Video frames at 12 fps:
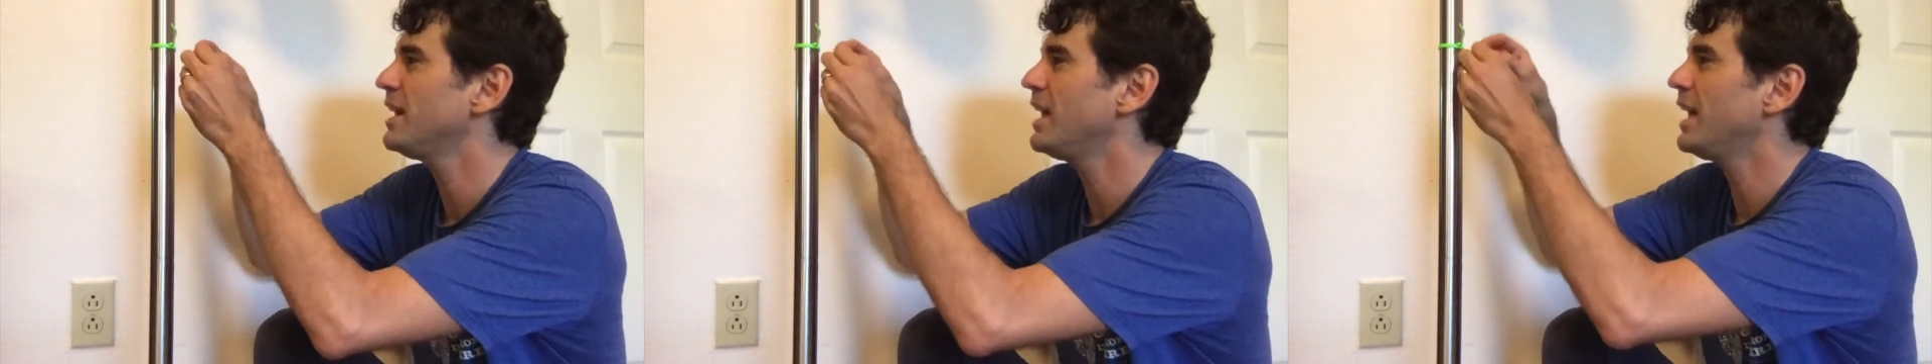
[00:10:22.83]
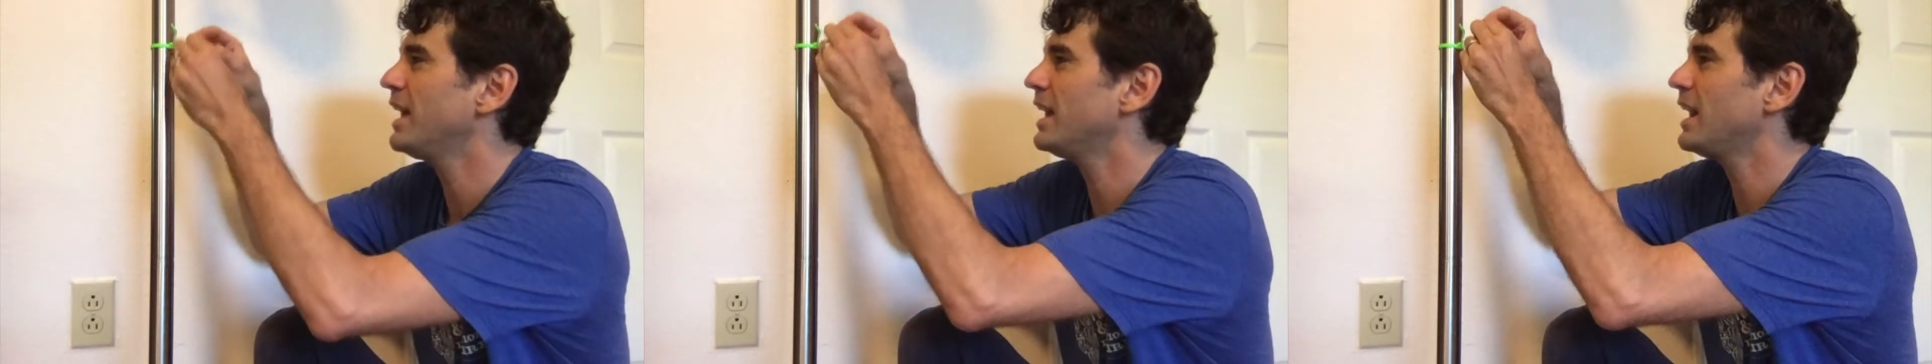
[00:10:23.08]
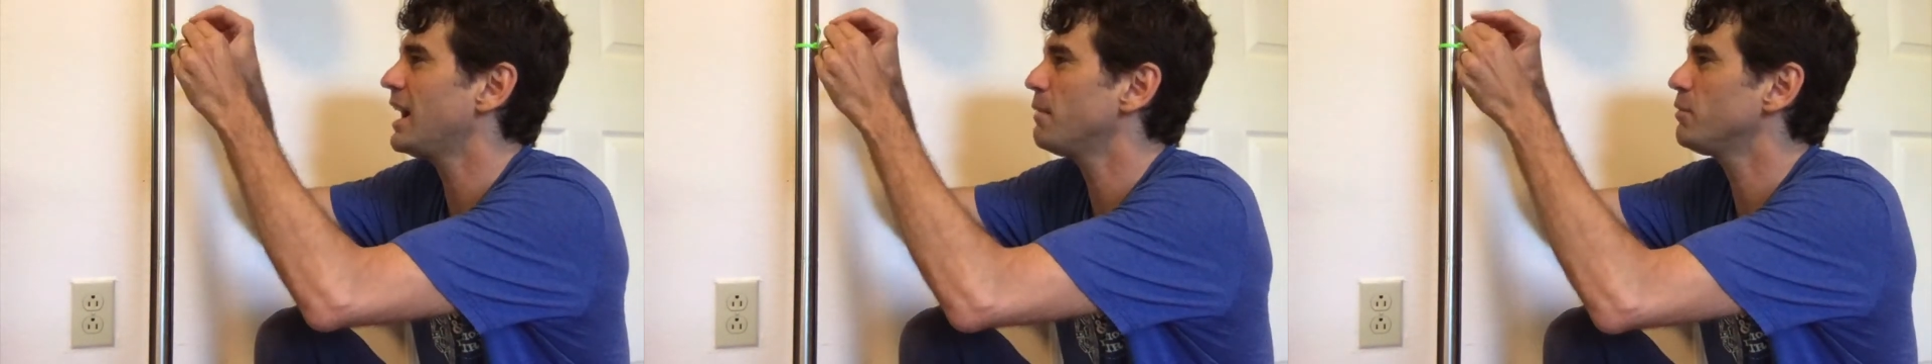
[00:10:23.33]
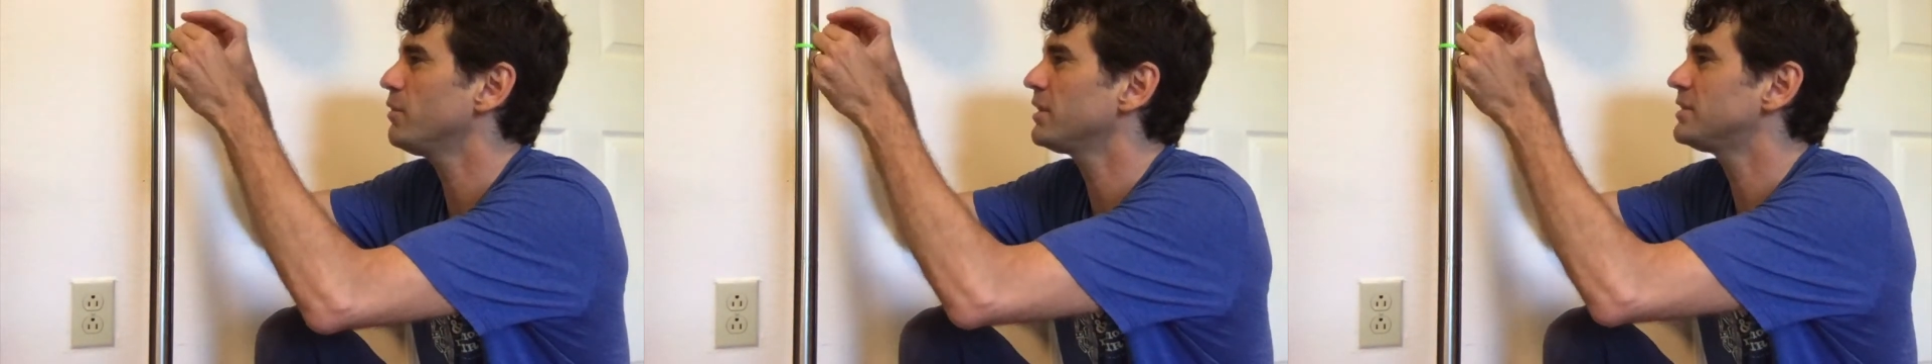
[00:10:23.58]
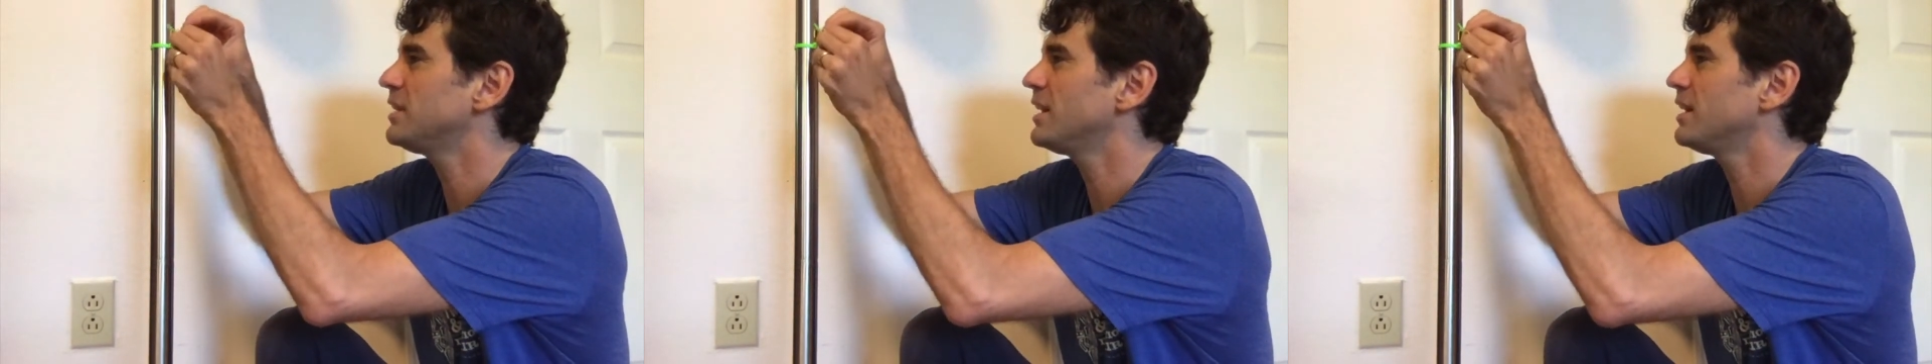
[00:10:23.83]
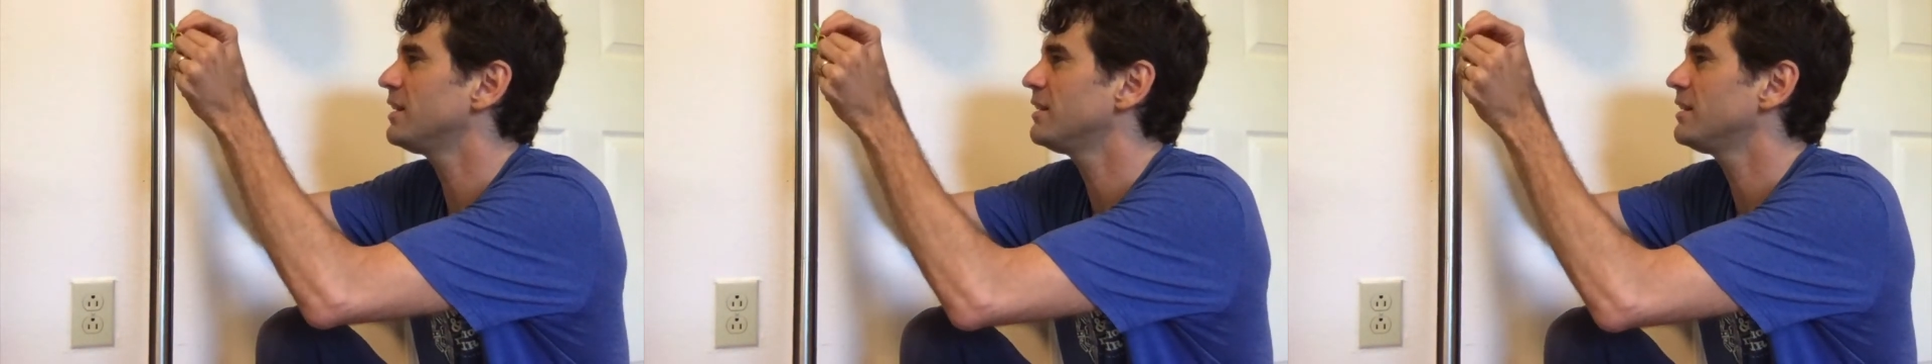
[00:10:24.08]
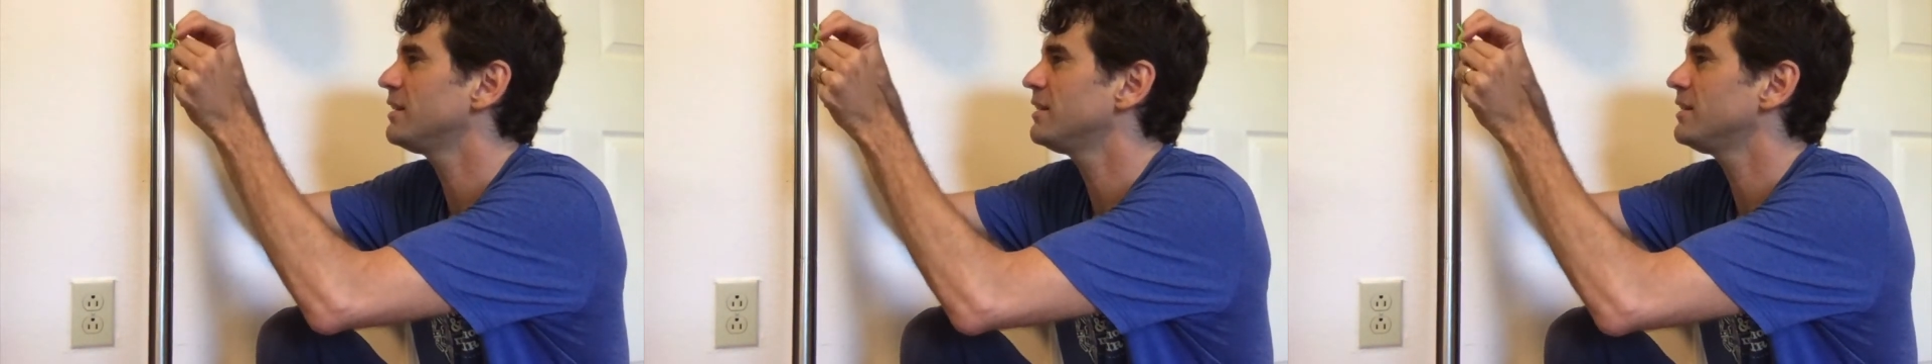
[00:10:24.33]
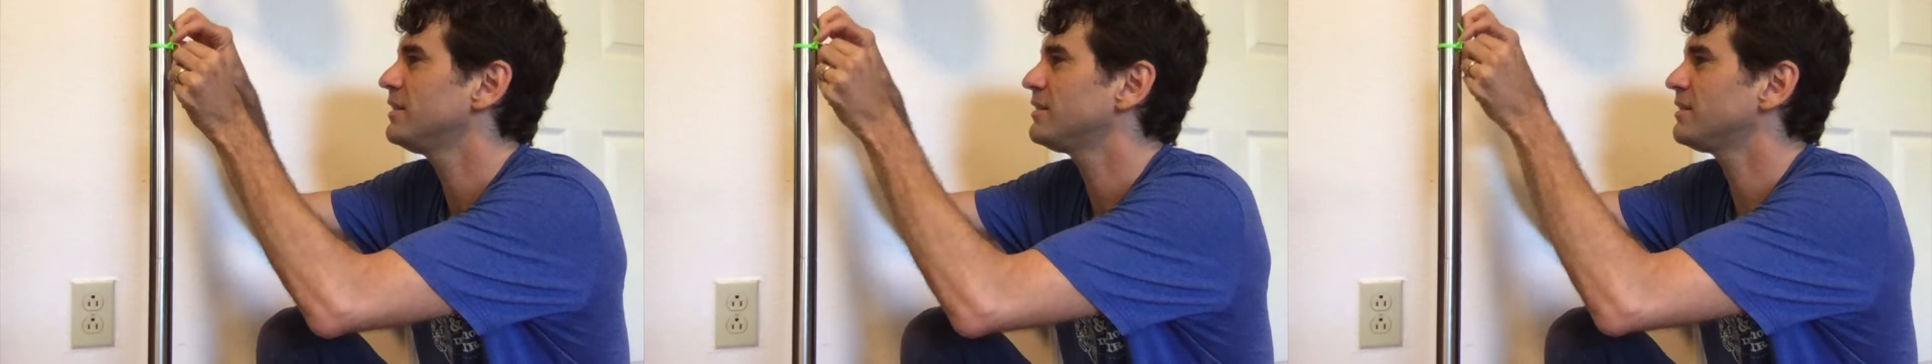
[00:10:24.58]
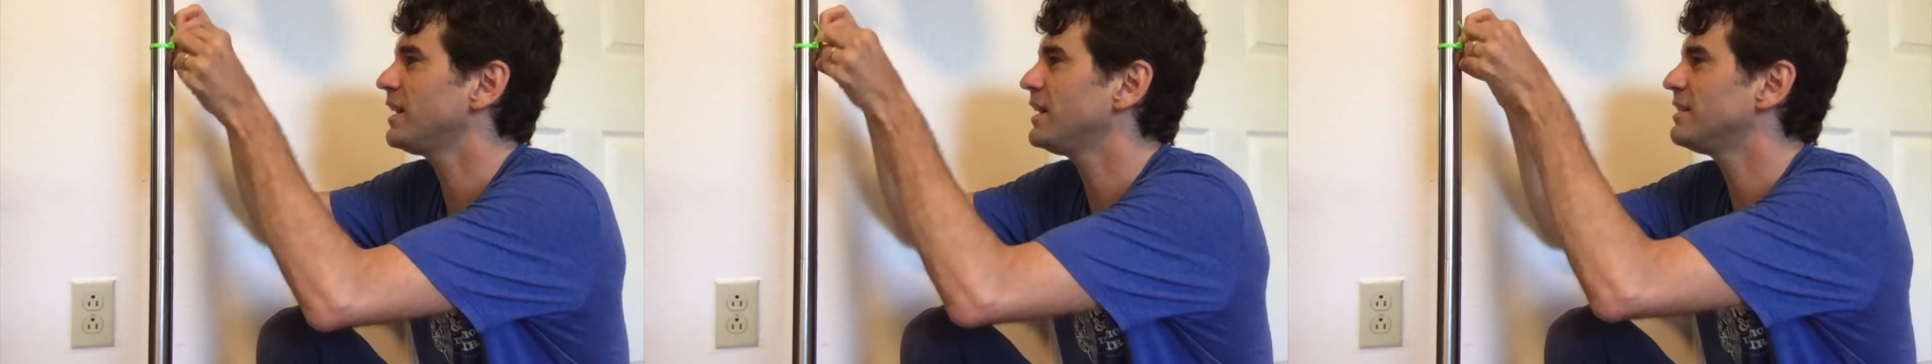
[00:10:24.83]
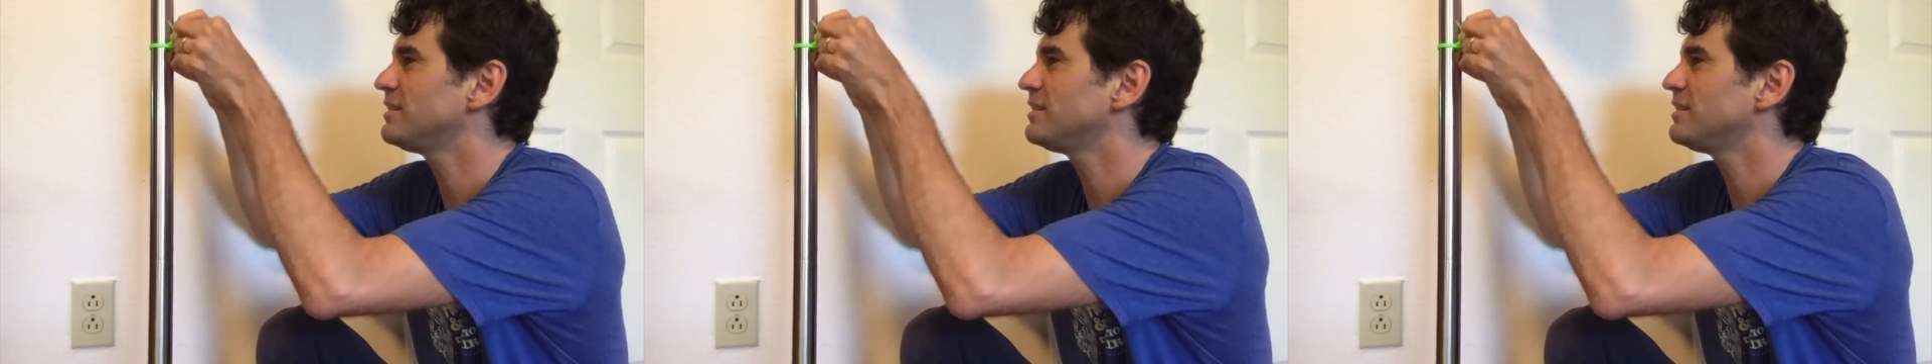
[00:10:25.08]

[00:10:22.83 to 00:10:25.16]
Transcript: And I'm going to slide this